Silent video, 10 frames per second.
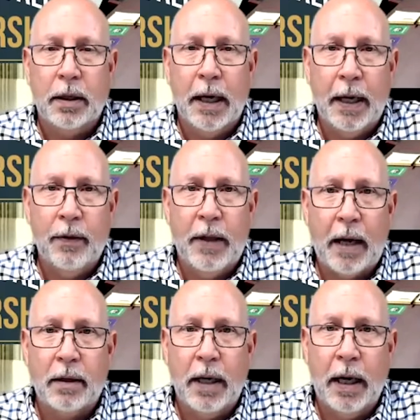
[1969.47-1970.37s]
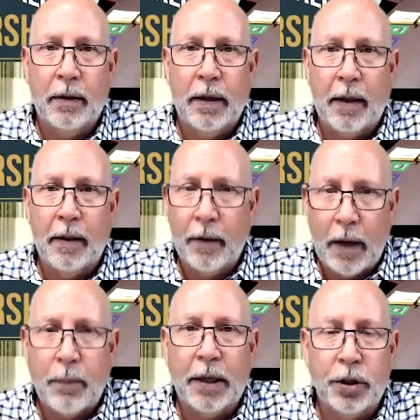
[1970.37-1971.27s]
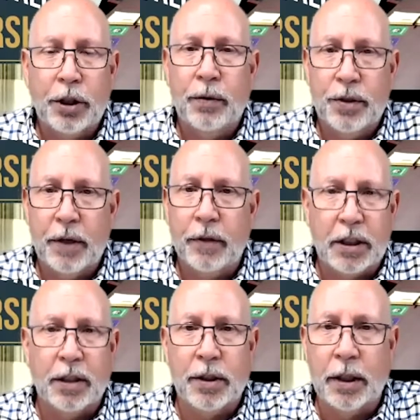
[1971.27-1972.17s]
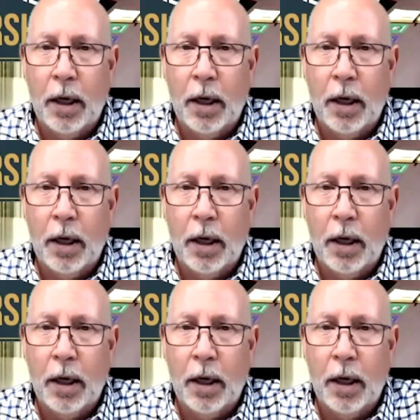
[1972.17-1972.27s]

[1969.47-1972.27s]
And that and that, and that makes a huge difference, because uh,